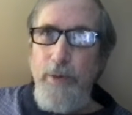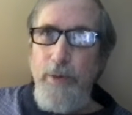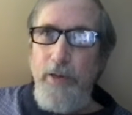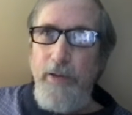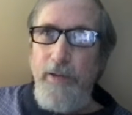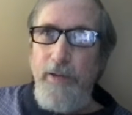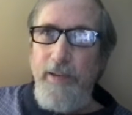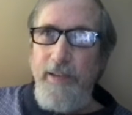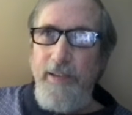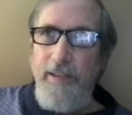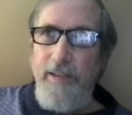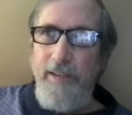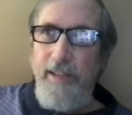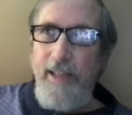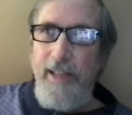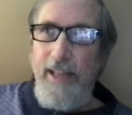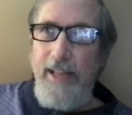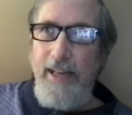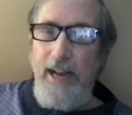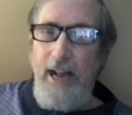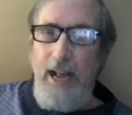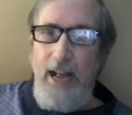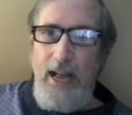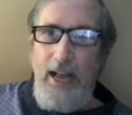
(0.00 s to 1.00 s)
because it's
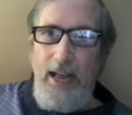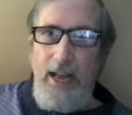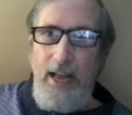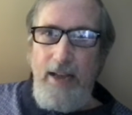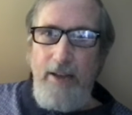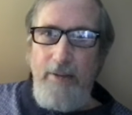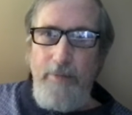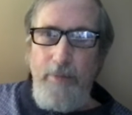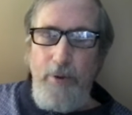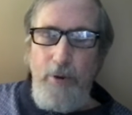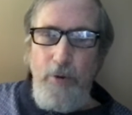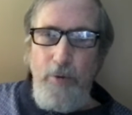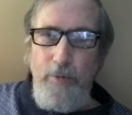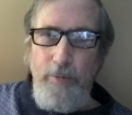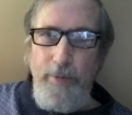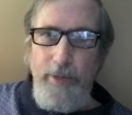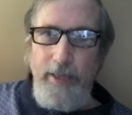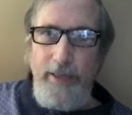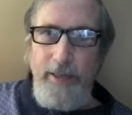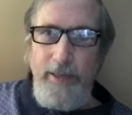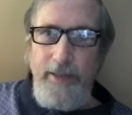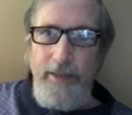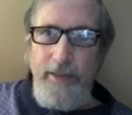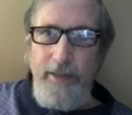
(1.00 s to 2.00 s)
that aha
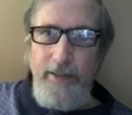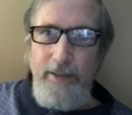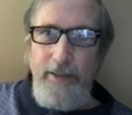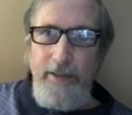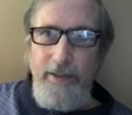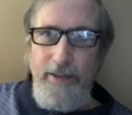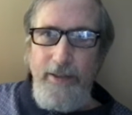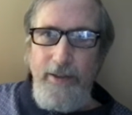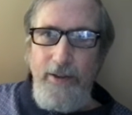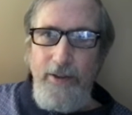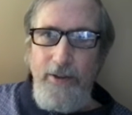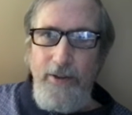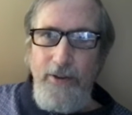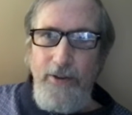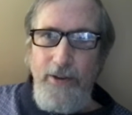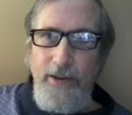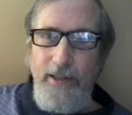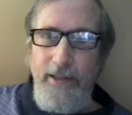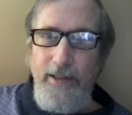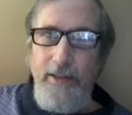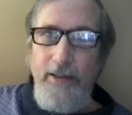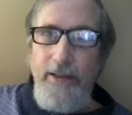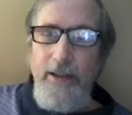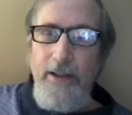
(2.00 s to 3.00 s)
moment,
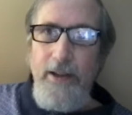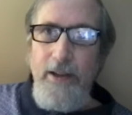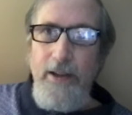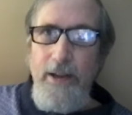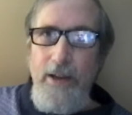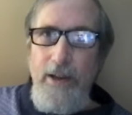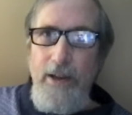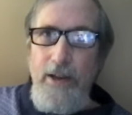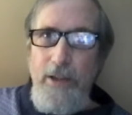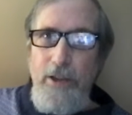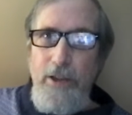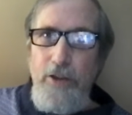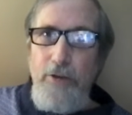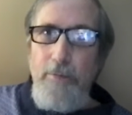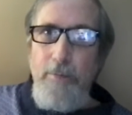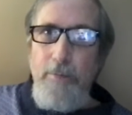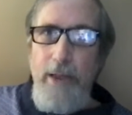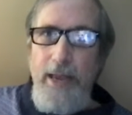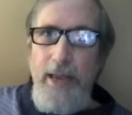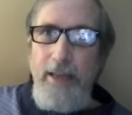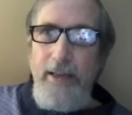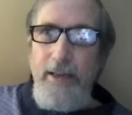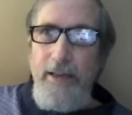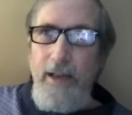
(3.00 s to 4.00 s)
and you
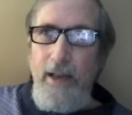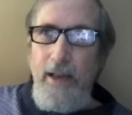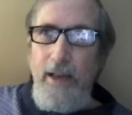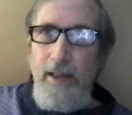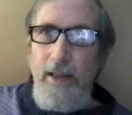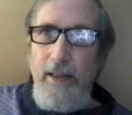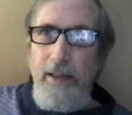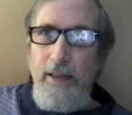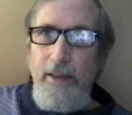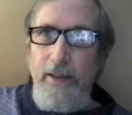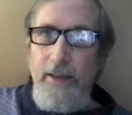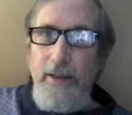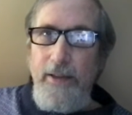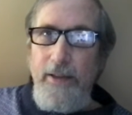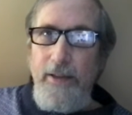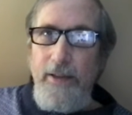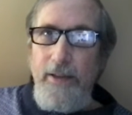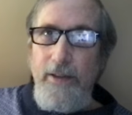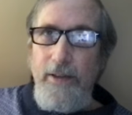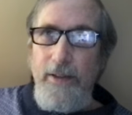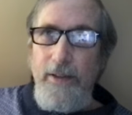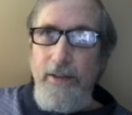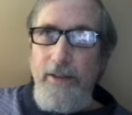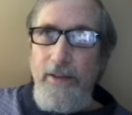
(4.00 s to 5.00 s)
may not
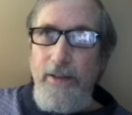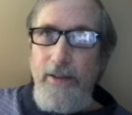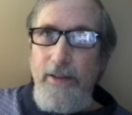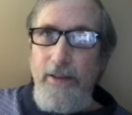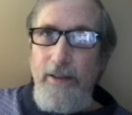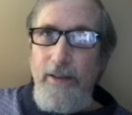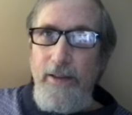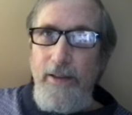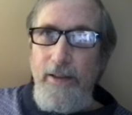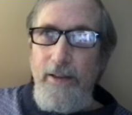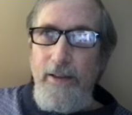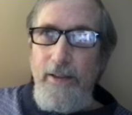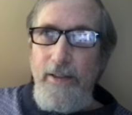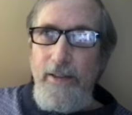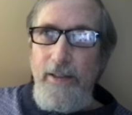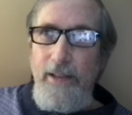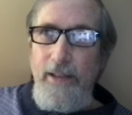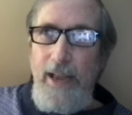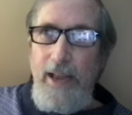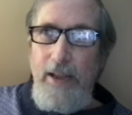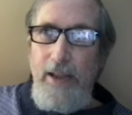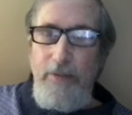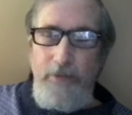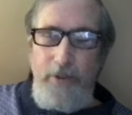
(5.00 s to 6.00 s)

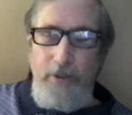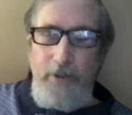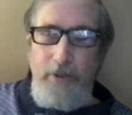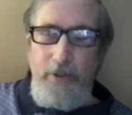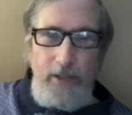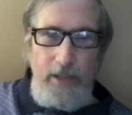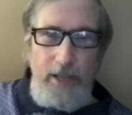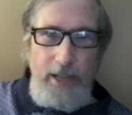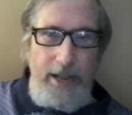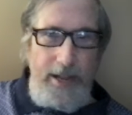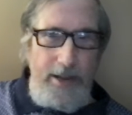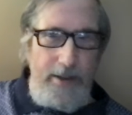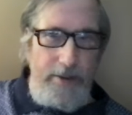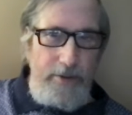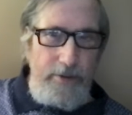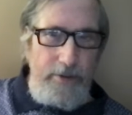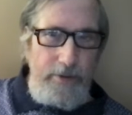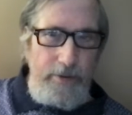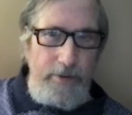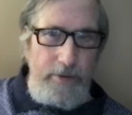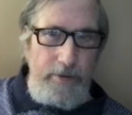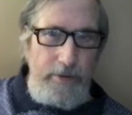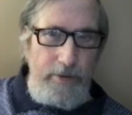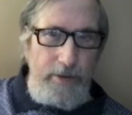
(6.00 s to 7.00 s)
laugh out
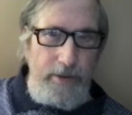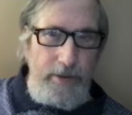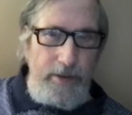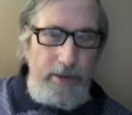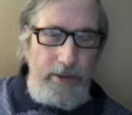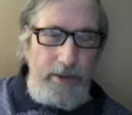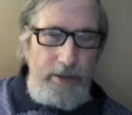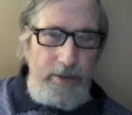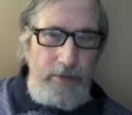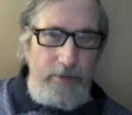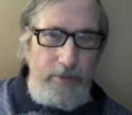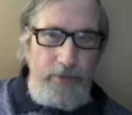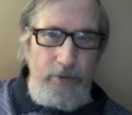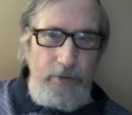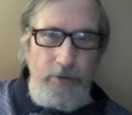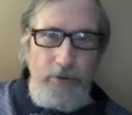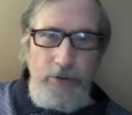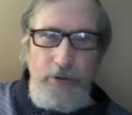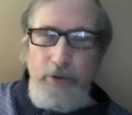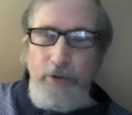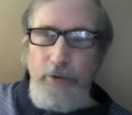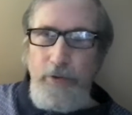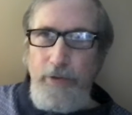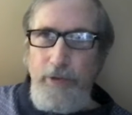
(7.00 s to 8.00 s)
loud if you're
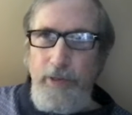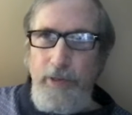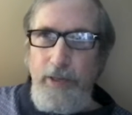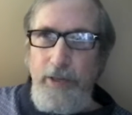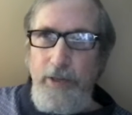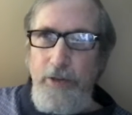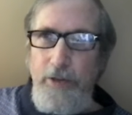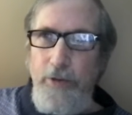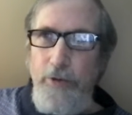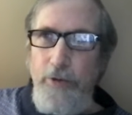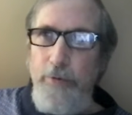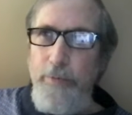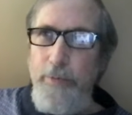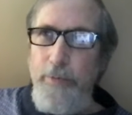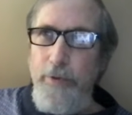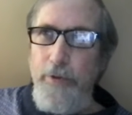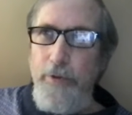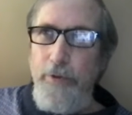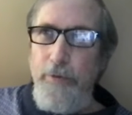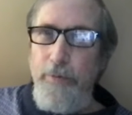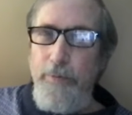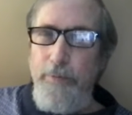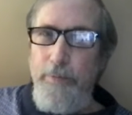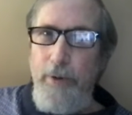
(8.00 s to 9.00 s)
using
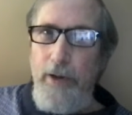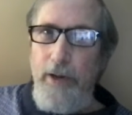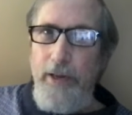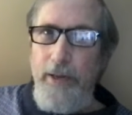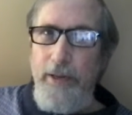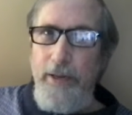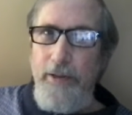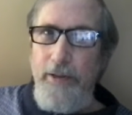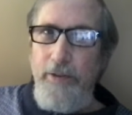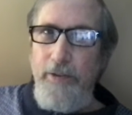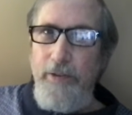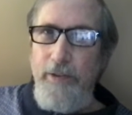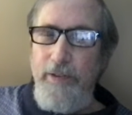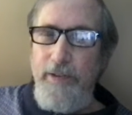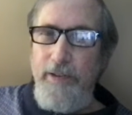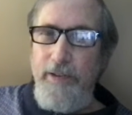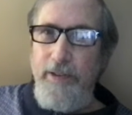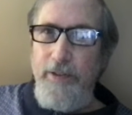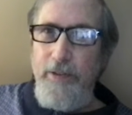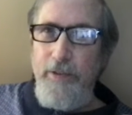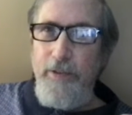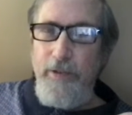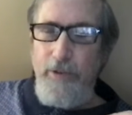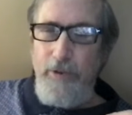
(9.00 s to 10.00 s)
humor, but you
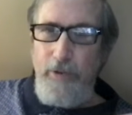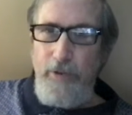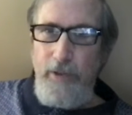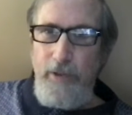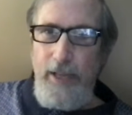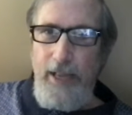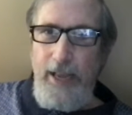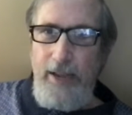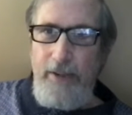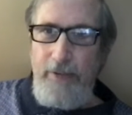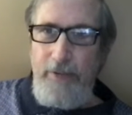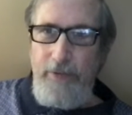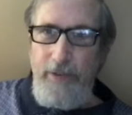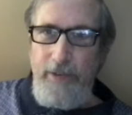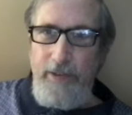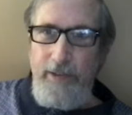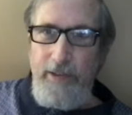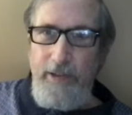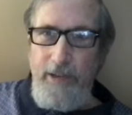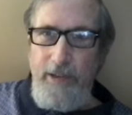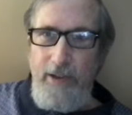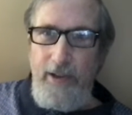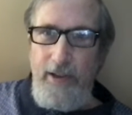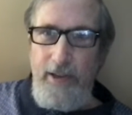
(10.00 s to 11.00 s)
still sort of laugh
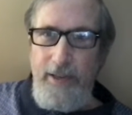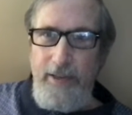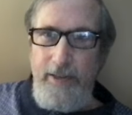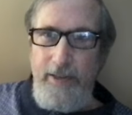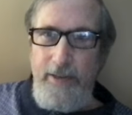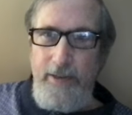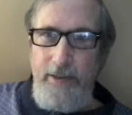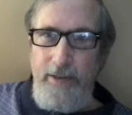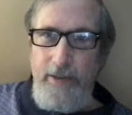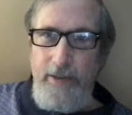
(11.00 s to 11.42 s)
inside.